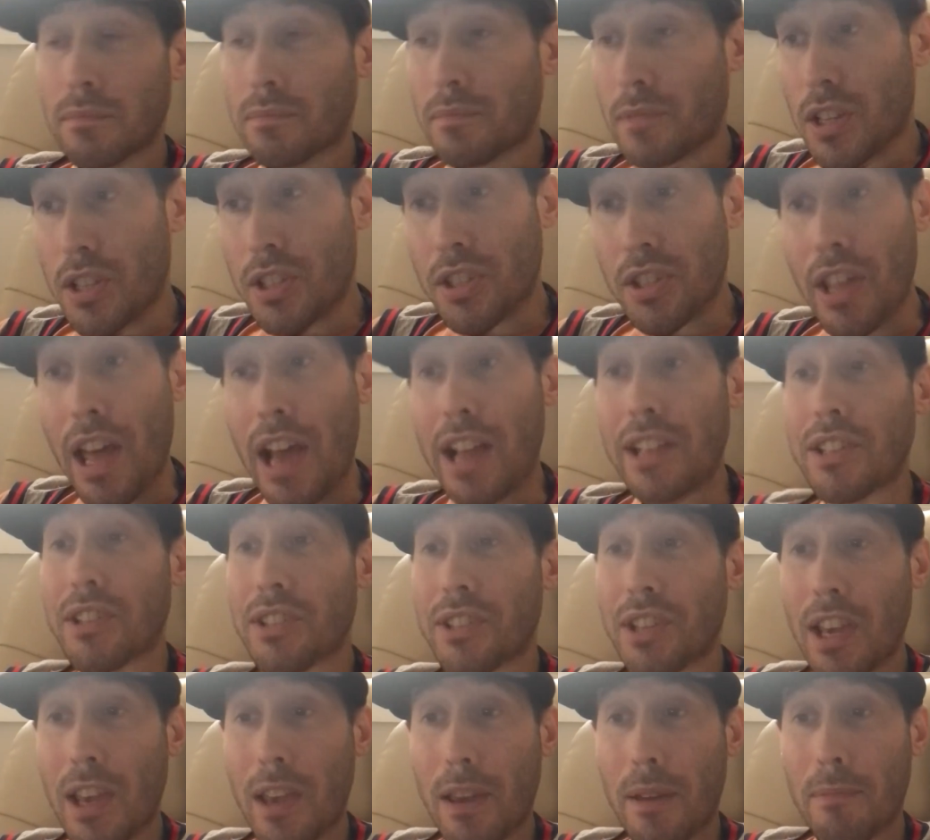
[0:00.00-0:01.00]
this Nets
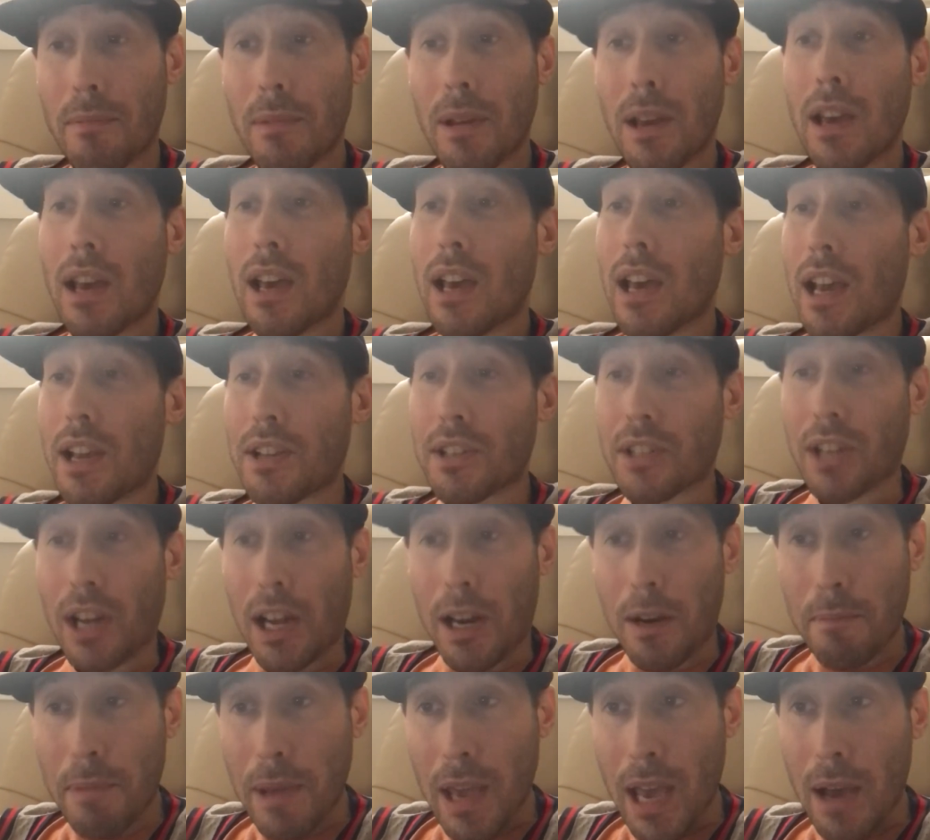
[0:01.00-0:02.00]
team has got
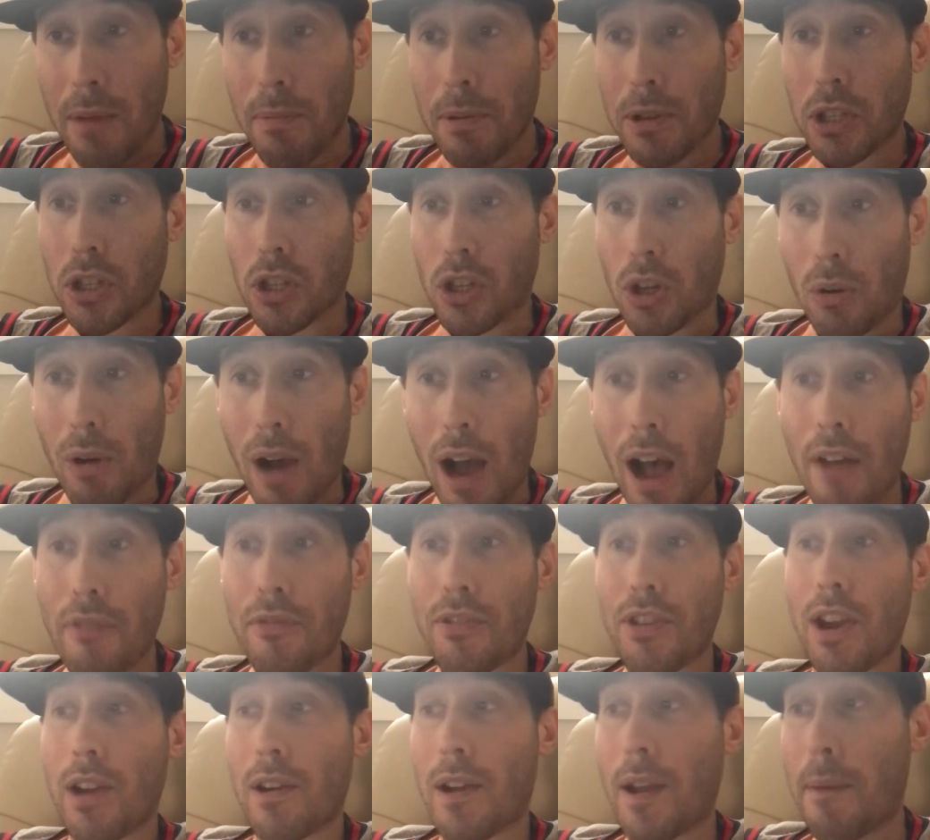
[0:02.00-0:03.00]
to be able to go out
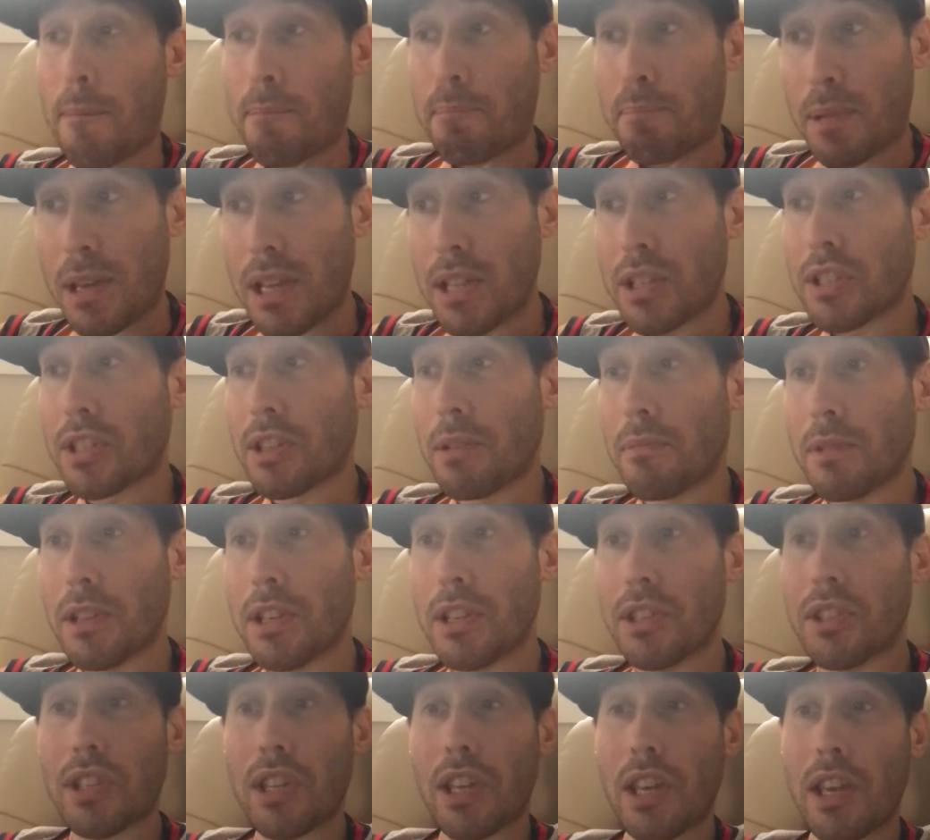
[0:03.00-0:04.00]
there and beat some of
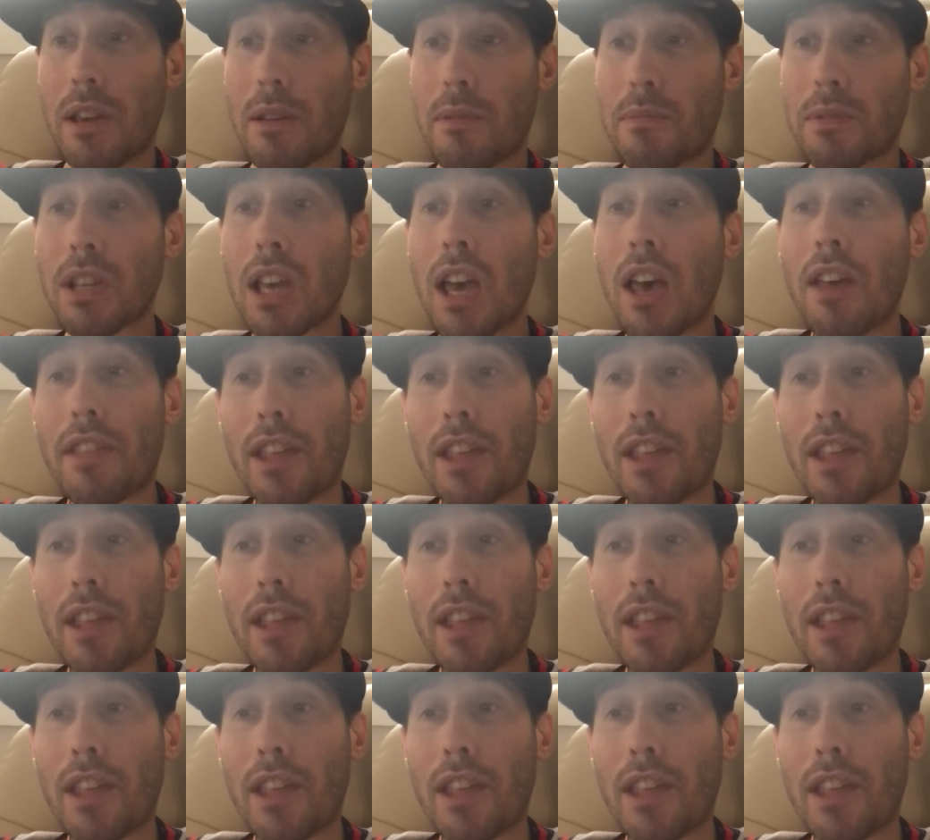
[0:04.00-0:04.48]
these teams